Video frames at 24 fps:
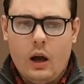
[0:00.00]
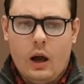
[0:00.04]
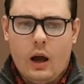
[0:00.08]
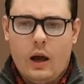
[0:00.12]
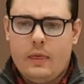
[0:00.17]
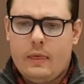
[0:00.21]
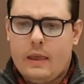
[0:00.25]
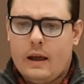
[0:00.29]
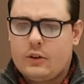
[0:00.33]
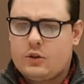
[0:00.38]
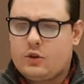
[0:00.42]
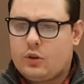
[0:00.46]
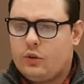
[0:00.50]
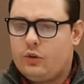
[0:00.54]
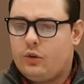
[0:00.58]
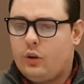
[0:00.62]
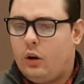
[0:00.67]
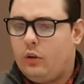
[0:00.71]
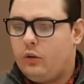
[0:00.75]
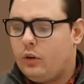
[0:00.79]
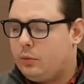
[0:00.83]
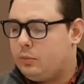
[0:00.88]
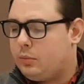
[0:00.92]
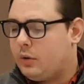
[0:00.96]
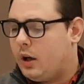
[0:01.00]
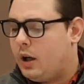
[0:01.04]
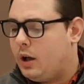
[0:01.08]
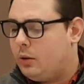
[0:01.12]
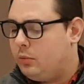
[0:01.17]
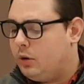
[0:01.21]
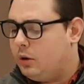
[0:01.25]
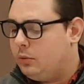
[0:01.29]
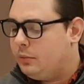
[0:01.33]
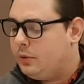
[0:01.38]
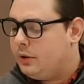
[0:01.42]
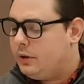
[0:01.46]
and that should solve our
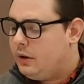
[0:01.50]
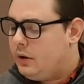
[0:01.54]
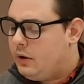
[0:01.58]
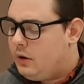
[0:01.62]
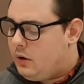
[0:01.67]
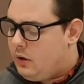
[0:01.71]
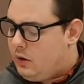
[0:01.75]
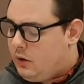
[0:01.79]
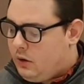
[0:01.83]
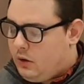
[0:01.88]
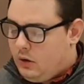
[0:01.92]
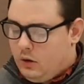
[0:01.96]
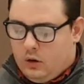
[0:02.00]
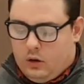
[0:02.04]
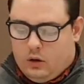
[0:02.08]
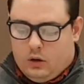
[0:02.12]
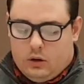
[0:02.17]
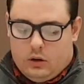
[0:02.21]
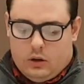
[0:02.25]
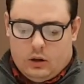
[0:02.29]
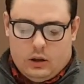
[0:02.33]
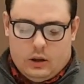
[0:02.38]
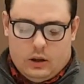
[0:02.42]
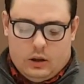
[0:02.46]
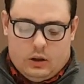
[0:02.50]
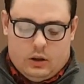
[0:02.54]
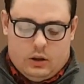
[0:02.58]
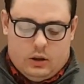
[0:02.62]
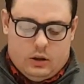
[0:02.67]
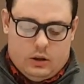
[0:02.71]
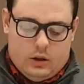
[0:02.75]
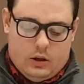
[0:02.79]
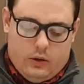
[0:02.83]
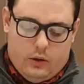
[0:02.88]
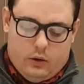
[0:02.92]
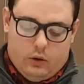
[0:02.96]
problem
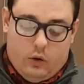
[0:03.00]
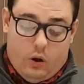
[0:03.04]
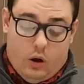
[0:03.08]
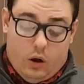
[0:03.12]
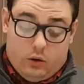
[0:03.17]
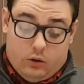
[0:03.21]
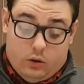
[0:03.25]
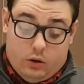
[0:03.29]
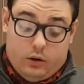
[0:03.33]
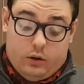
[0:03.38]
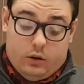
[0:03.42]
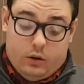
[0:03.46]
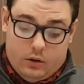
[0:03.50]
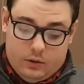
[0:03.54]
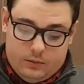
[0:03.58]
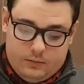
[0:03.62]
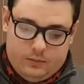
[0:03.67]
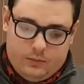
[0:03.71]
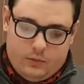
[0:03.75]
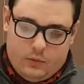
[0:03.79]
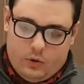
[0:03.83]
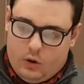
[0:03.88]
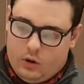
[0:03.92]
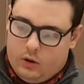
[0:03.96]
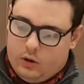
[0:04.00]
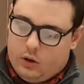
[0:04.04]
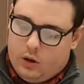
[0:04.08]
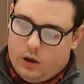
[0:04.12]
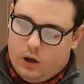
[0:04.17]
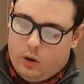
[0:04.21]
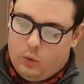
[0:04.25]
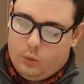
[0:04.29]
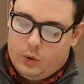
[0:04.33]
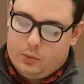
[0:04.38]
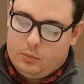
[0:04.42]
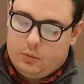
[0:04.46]
in the long
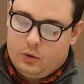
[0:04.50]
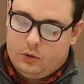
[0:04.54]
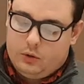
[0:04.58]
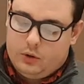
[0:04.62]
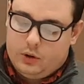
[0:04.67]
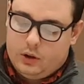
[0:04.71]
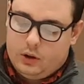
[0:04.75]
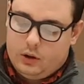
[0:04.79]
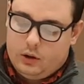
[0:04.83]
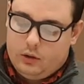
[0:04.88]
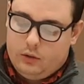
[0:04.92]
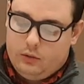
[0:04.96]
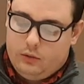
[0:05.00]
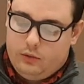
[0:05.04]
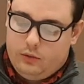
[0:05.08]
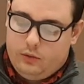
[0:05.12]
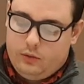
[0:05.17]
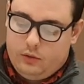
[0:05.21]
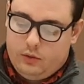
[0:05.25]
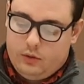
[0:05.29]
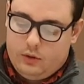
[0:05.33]
run, we believe.